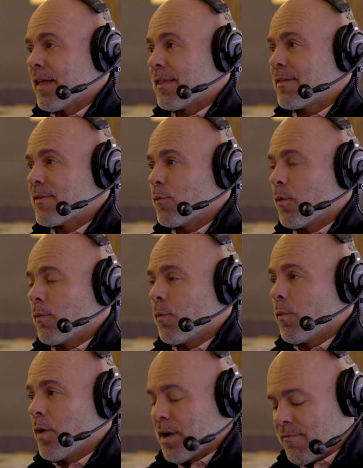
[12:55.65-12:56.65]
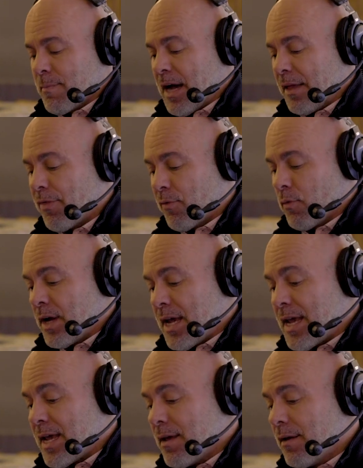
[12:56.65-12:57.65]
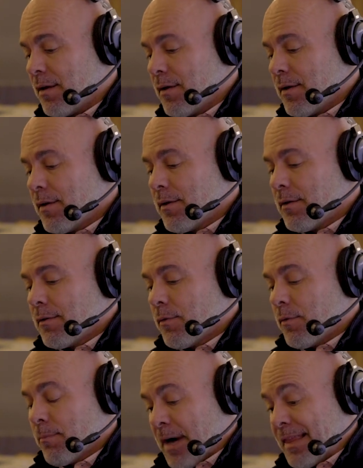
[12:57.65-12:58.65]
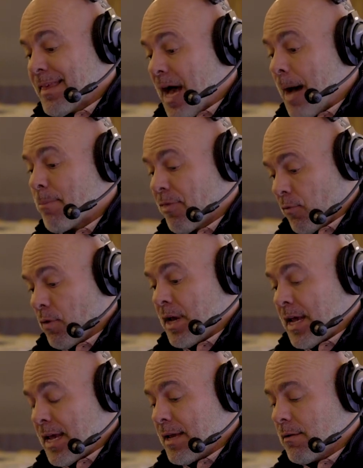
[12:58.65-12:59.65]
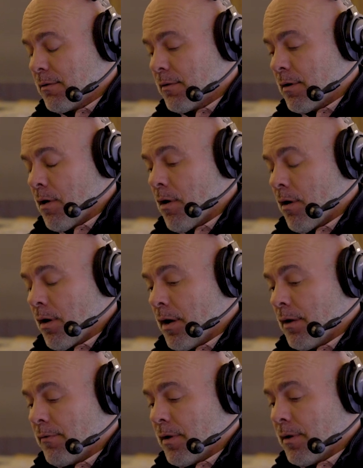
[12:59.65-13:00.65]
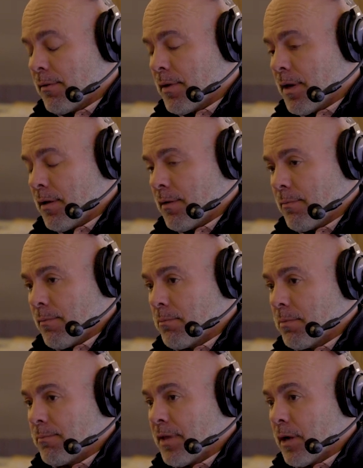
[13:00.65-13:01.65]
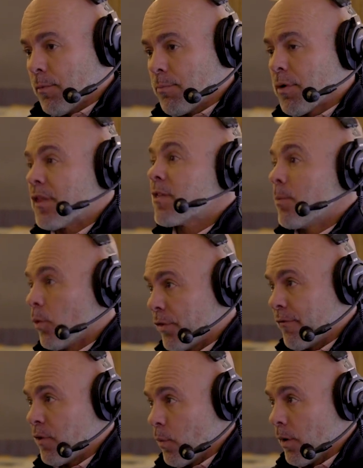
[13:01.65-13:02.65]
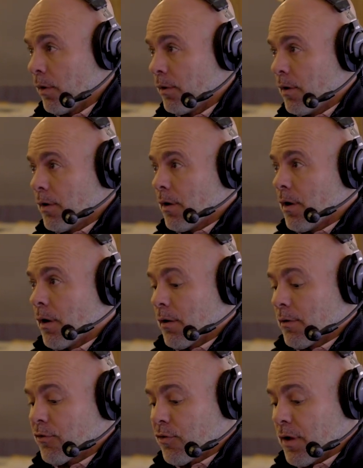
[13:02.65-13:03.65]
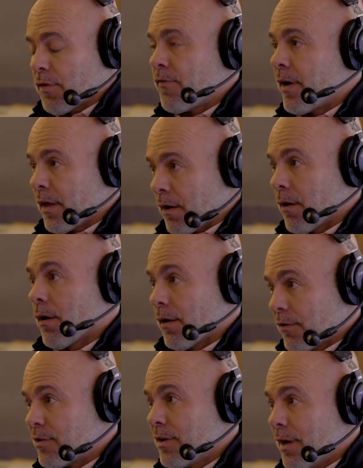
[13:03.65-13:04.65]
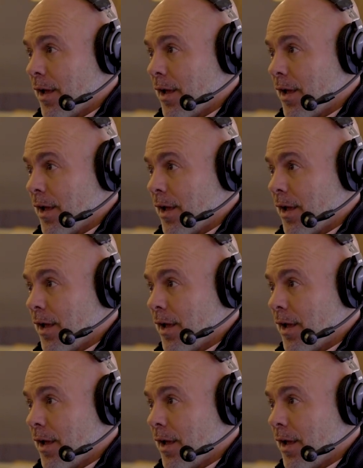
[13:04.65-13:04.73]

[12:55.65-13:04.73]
That's w one of my three. My top three are, uh, uh, uh, you know, principles, if you will, are trust, fun, and courage.